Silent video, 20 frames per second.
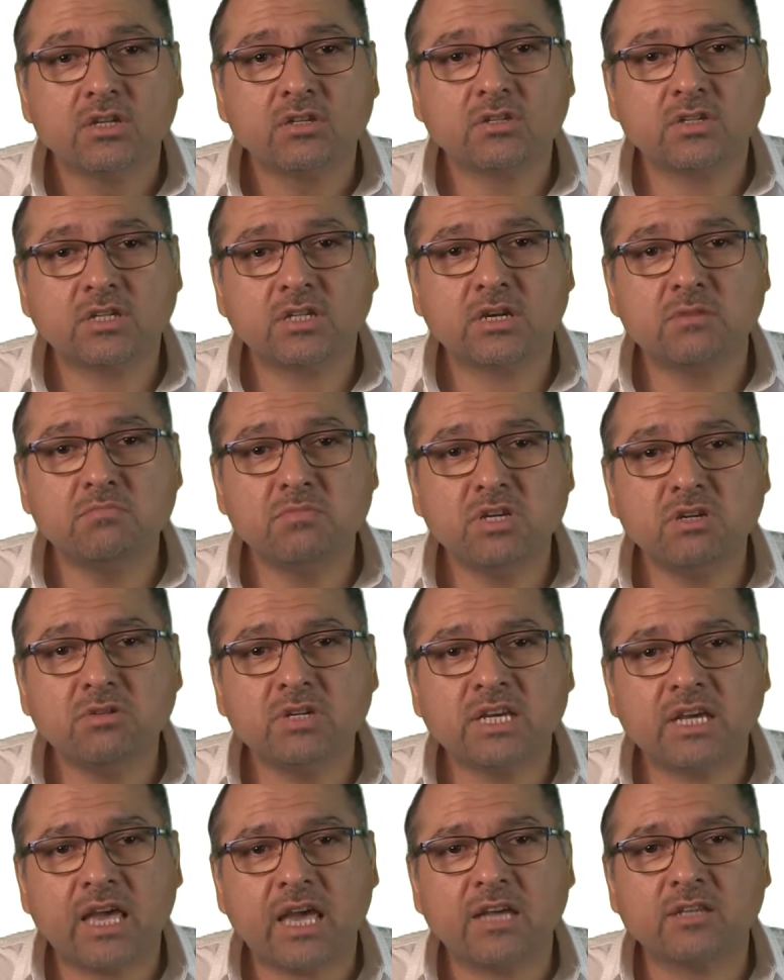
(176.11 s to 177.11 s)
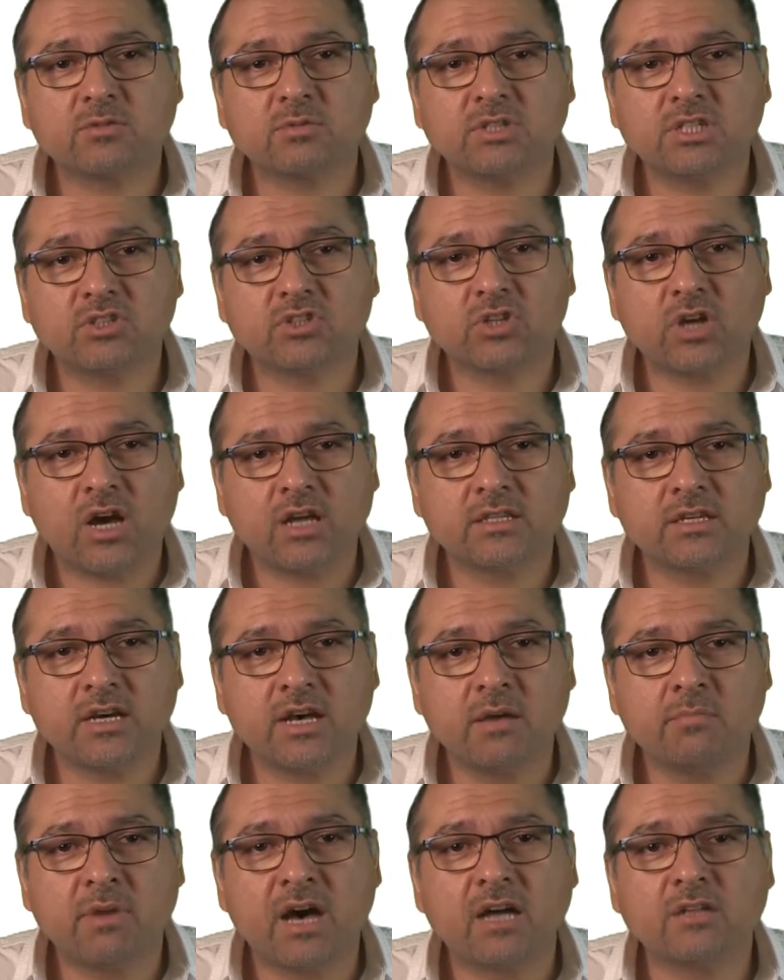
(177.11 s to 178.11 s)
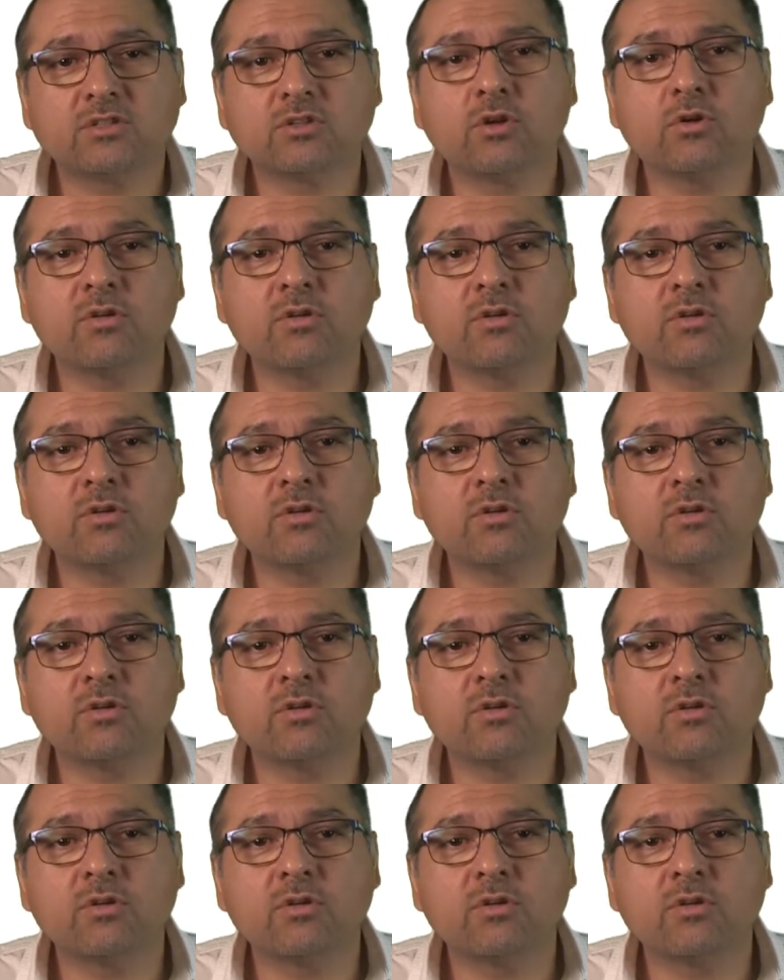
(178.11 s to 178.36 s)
to communicate with each other about